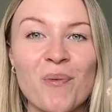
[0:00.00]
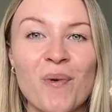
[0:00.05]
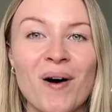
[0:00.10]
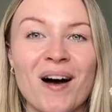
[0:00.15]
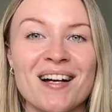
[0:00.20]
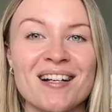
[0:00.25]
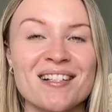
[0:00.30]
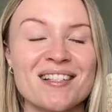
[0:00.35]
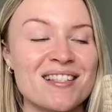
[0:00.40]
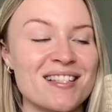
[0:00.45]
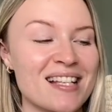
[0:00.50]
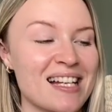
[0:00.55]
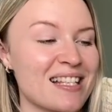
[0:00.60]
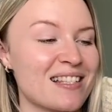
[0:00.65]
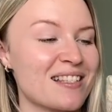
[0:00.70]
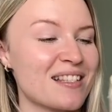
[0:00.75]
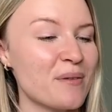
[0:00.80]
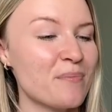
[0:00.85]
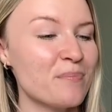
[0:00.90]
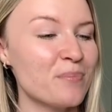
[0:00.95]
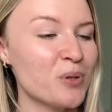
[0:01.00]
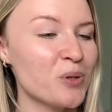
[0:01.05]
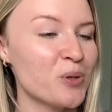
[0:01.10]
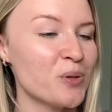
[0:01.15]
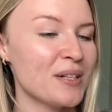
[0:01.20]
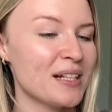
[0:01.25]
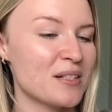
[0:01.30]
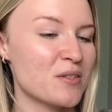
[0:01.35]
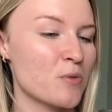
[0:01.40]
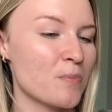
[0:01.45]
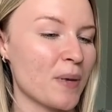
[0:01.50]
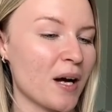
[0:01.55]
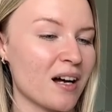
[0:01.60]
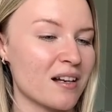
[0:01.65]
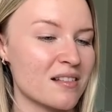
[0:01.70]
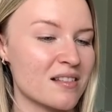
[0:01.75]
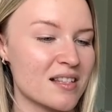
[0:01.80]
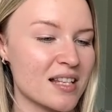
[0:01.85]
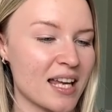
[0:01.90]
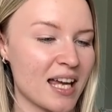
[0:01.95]
was a simple little
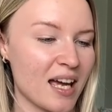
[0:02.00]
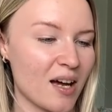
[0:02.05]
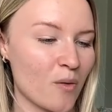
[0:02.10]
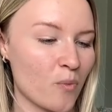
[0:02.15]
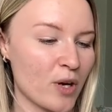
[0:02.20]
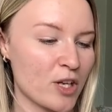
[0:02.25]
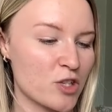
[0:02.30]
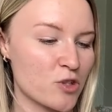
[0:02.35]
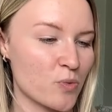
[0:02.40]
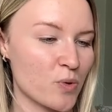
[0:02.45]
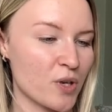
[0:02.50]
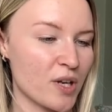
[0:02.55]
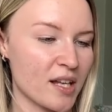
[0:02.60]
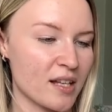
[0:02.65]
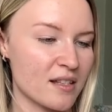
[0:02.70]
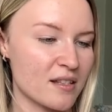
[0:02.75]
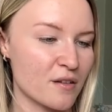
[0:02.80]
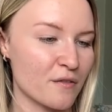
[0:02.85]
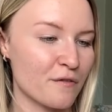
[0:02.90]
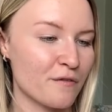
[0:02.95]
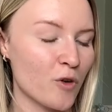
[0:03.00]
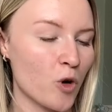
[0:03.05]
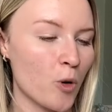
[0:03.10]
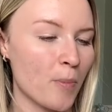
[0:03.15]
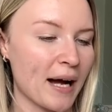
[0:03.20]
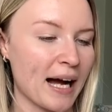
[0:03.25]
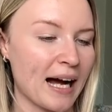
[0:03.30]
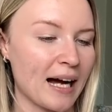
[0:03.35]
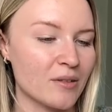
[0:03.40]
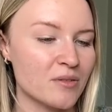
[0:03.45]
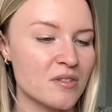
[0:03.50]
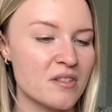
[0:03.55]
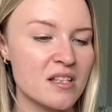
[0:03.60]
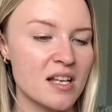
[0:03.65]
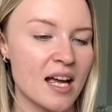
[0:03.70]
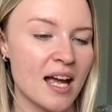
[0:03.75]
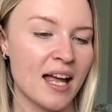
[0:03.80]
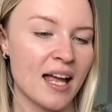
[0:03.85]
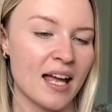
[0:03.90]
basket, which was £4.